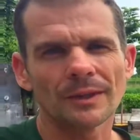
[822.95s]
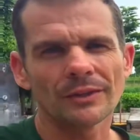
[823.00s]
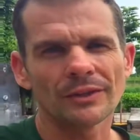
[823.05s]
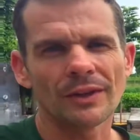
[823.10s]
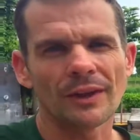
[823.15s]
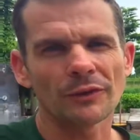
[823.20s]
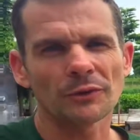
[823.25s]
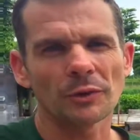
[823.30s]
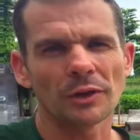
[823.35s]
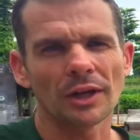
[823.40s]

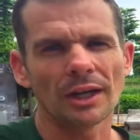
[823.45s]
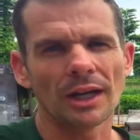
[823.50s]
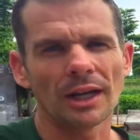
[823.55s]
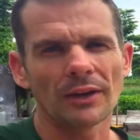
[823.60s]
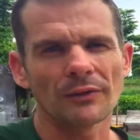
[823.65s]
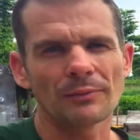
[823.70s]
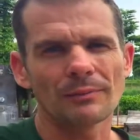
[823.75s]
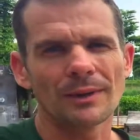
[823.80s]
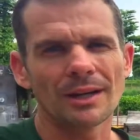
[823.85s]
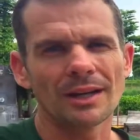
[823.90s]
So that's what you're
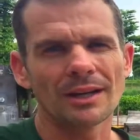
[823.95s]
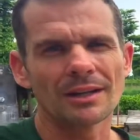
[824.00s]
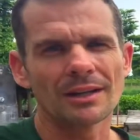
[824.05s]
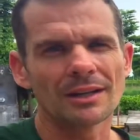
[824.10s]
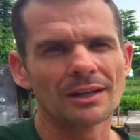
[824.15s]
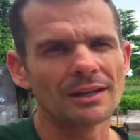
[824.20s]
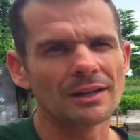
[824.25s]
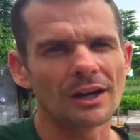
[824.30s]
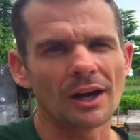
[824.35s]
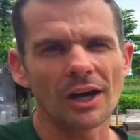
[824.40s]
going to get from me.
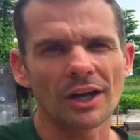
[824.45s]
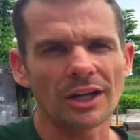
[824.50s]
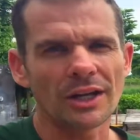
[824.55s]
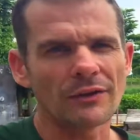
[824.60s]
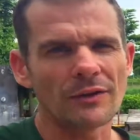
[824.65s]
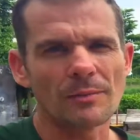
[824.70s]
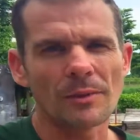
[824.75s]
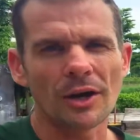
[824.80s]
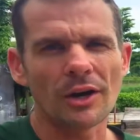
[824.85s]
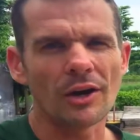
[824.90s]
I don't
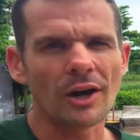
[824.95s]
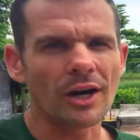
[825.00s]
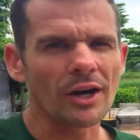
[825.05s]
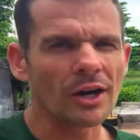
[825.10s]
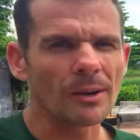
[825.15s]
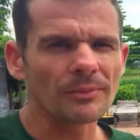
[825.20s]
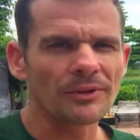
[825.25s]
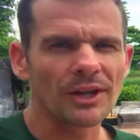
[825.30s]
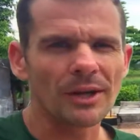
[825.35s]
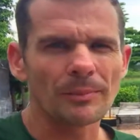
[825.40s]
give you my
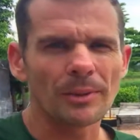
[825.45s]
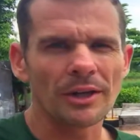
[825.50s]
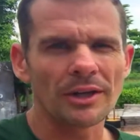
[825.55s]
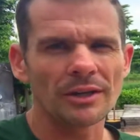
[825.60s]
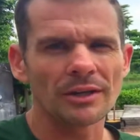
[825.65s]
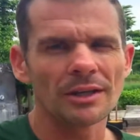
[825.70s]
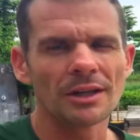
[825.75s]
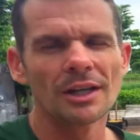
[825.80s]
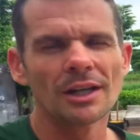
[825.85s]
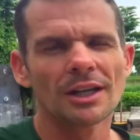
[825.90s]
99%
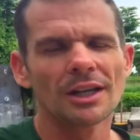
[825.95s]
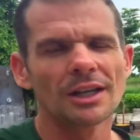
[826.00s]
opinion.